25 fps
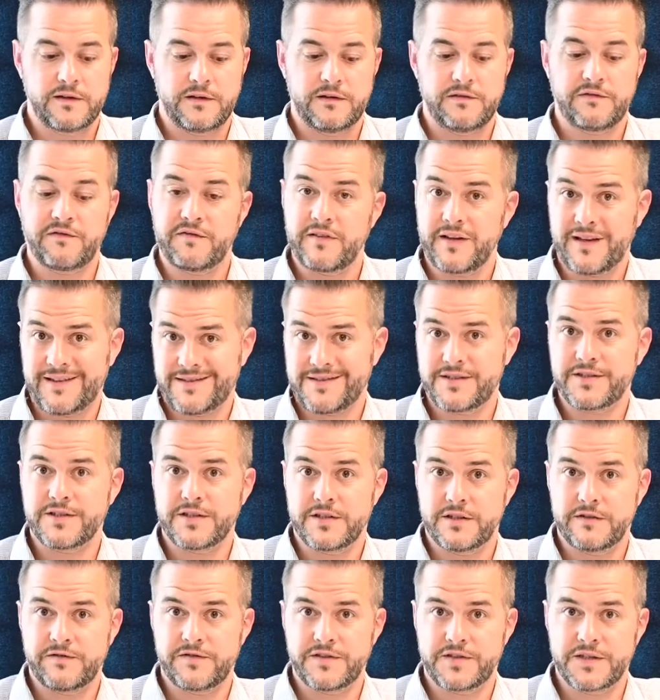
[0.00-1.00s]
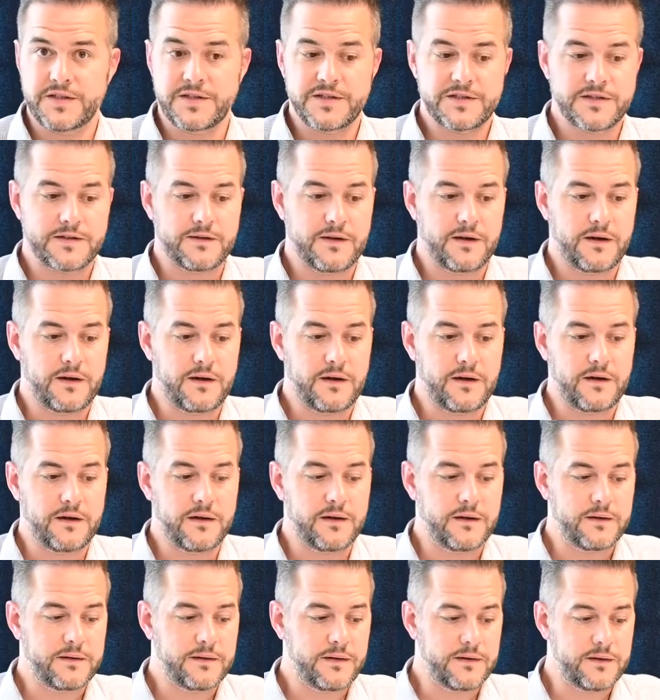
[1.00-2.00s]
flat surfaces
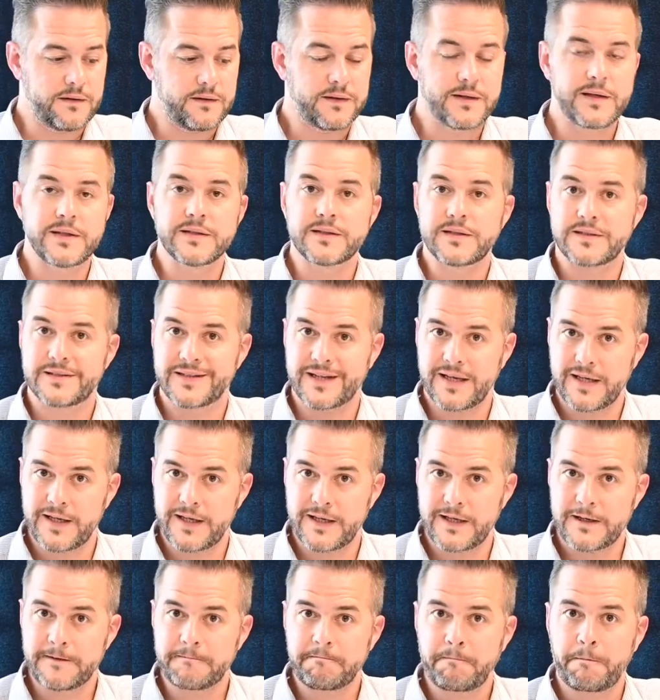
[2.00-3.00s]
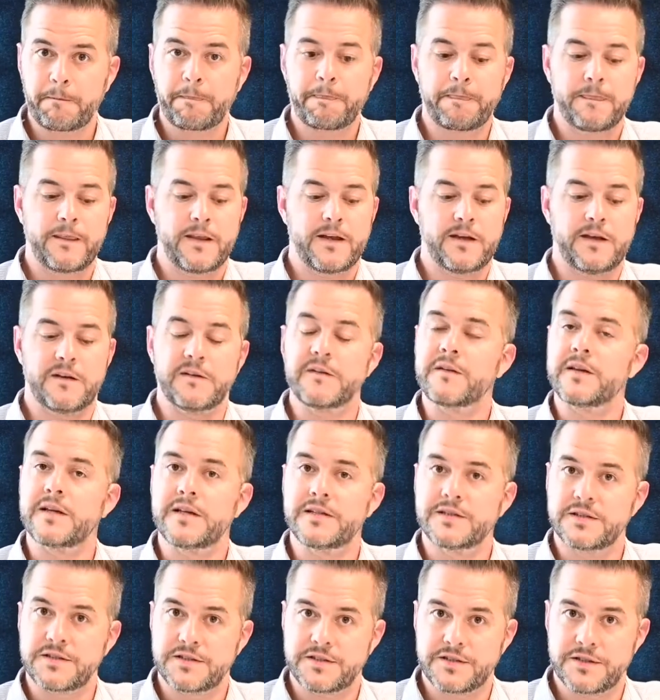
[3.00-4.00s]
are easy to clean and
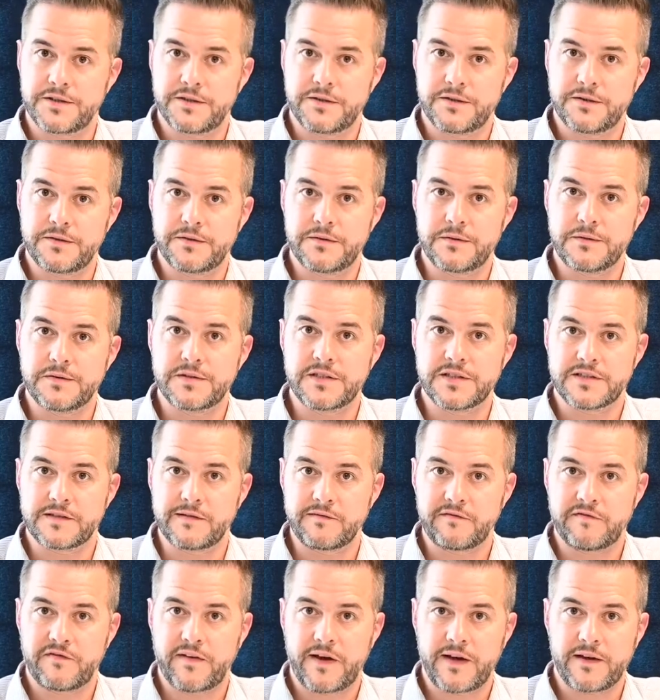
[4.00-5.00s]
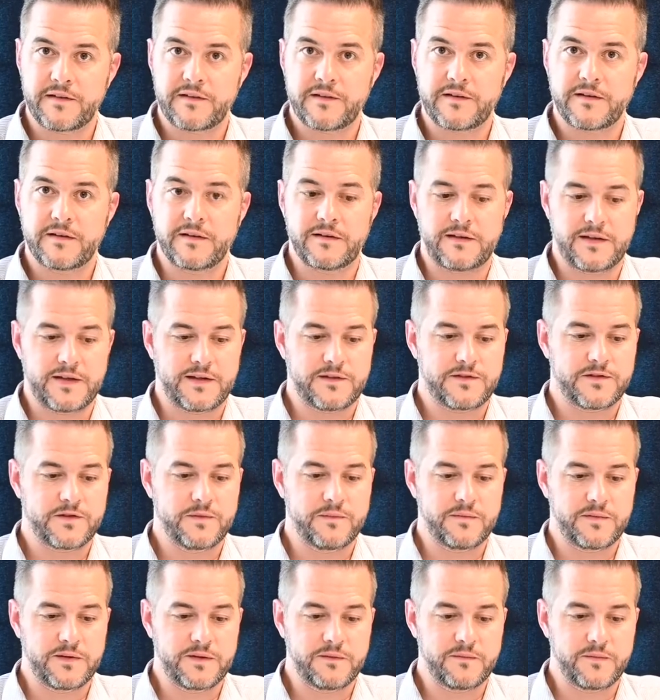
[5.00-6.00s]
easy to disinfect, and that's
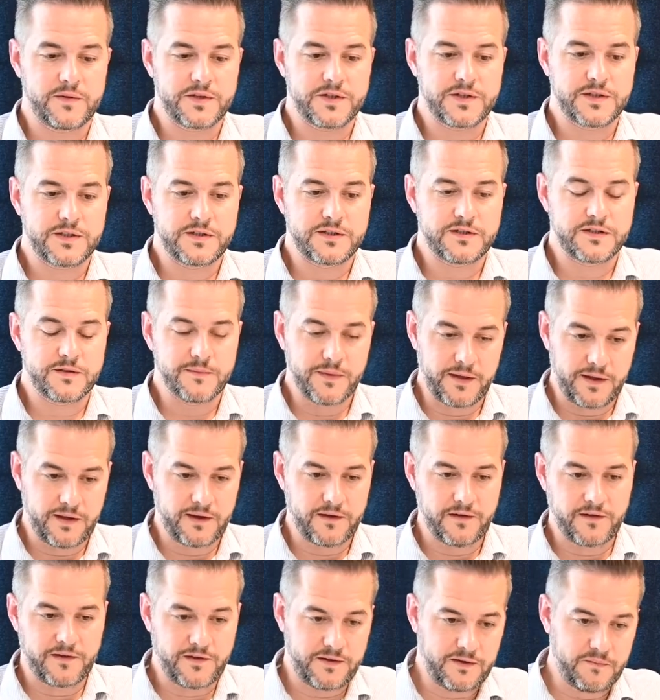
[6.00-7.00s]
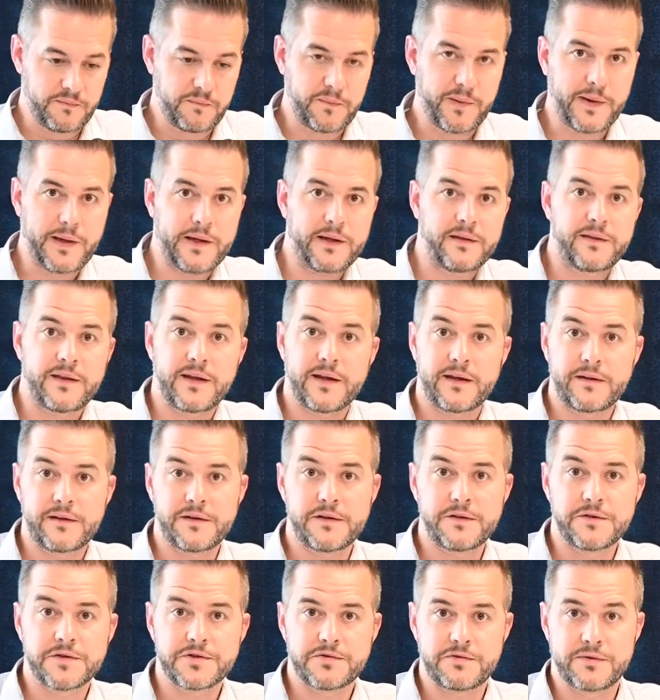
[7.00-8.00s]
something which needs to be considered by the end
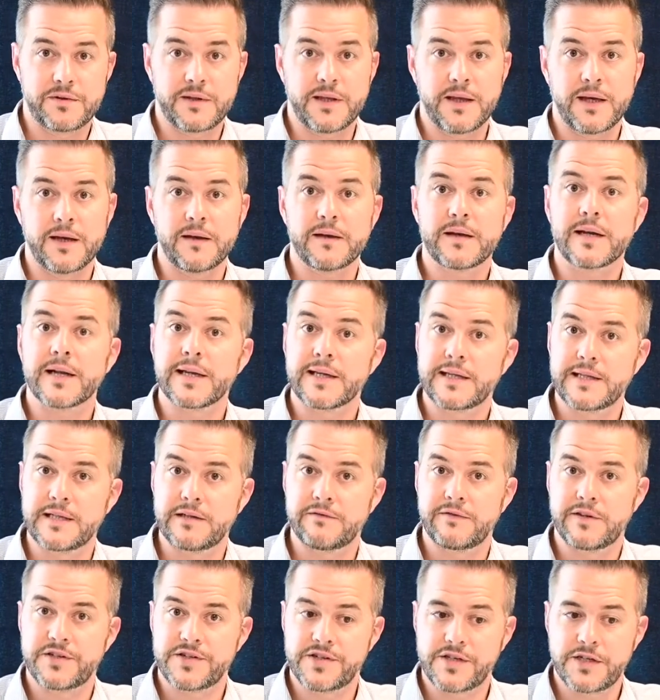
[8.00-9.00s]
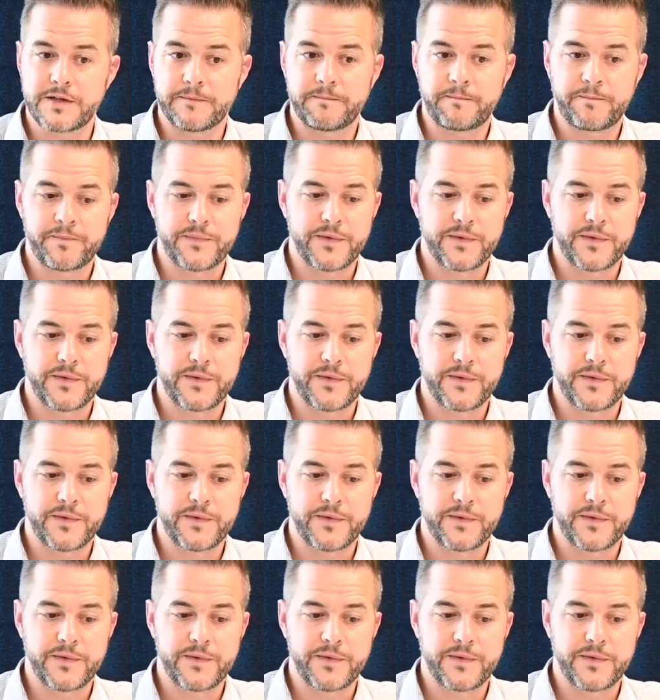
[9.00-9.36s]
user and their cleaning regime.